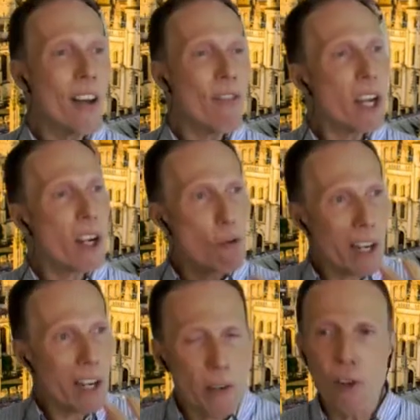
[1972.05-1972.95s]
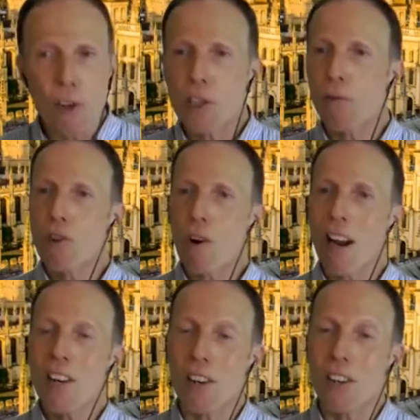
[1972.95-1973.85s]
The aggressiveness of
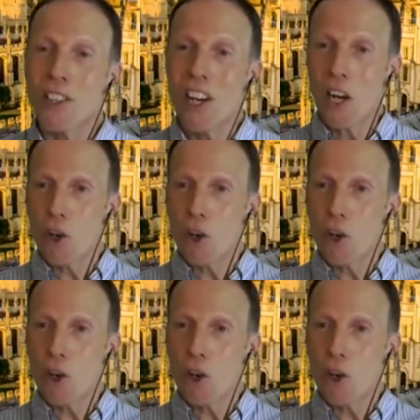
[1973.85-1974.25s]
traders